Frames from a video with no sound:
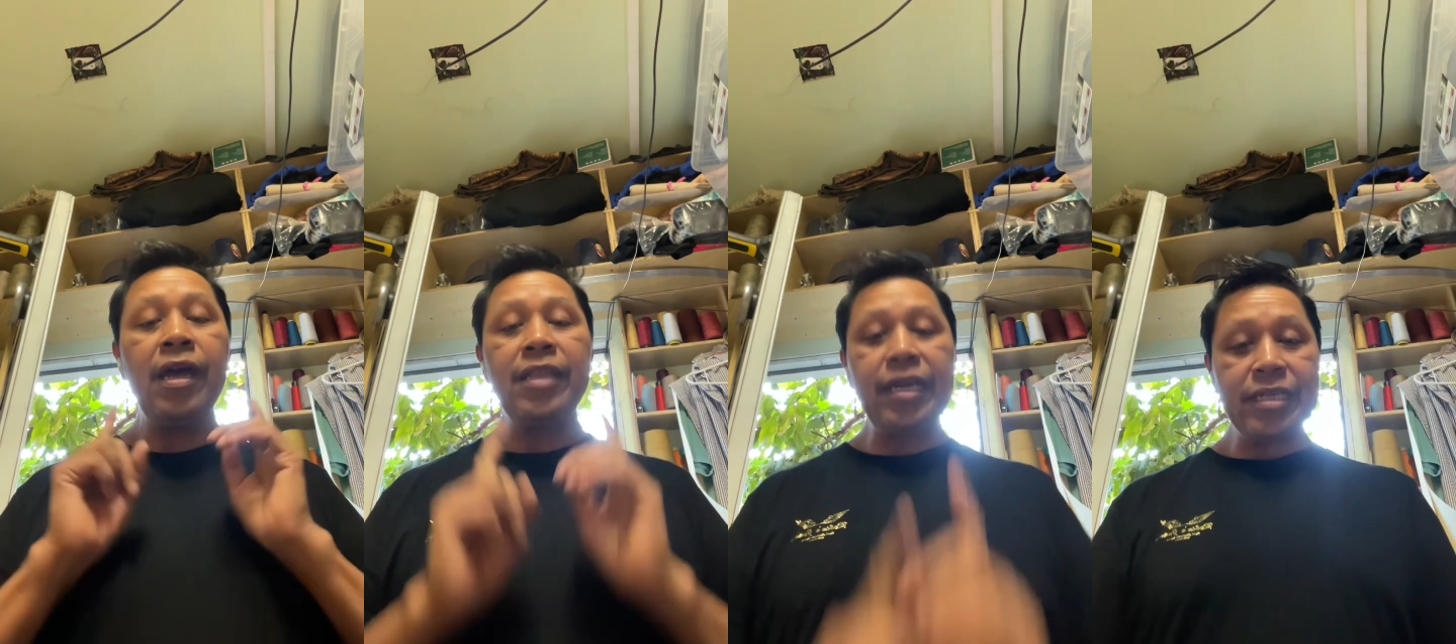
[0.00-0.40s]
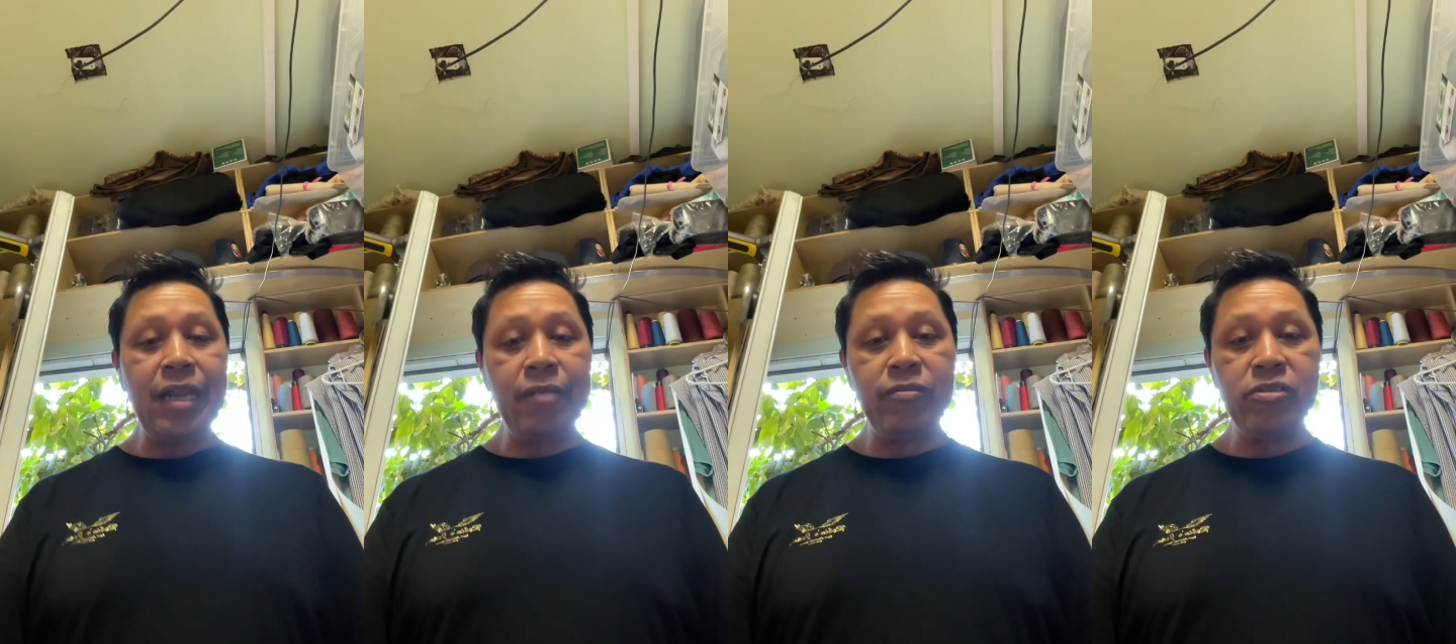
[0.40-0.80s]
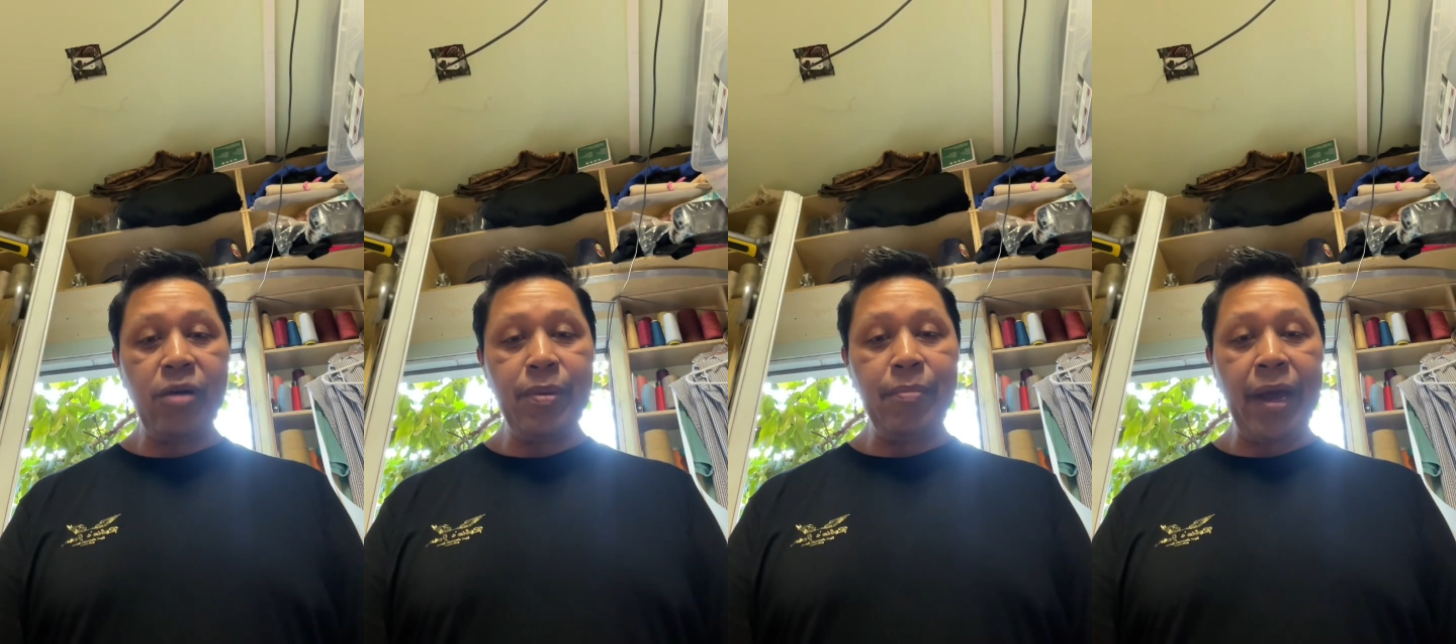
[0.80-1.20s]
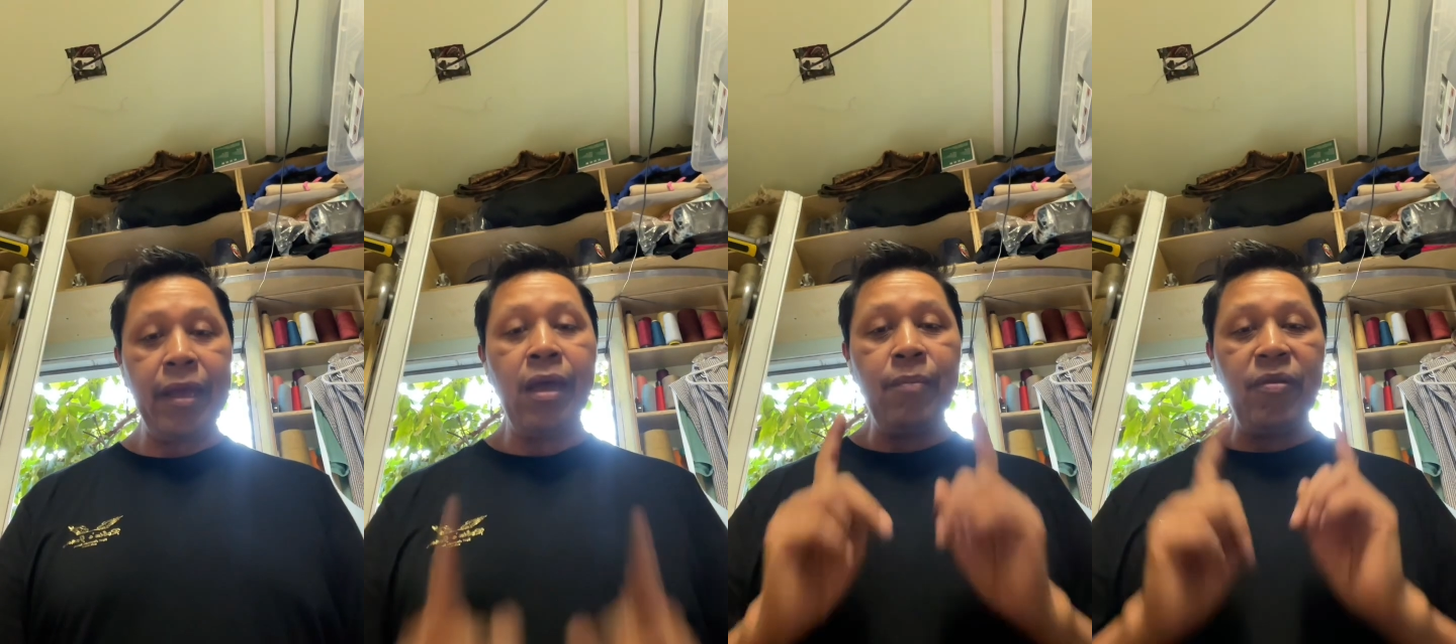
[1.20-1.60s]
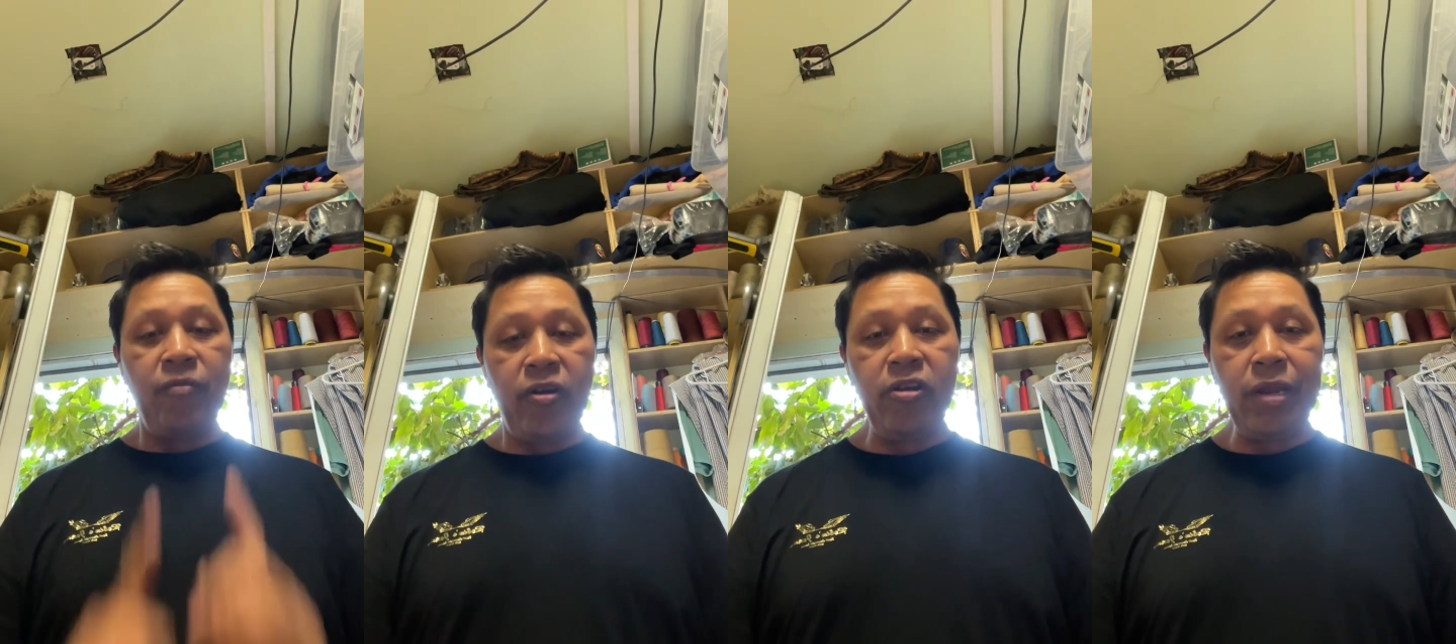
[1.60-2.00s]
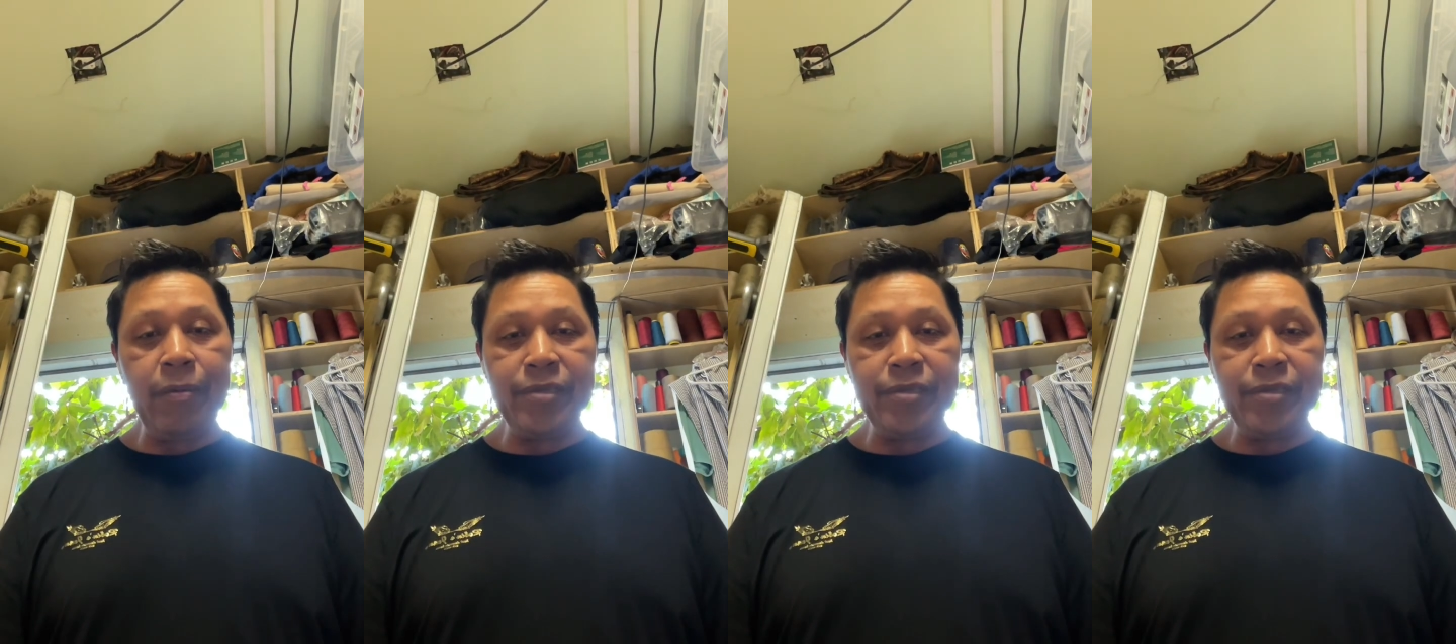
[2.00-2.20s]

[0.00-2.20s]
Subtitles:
Thanks a lot for stopping by. Before you leave,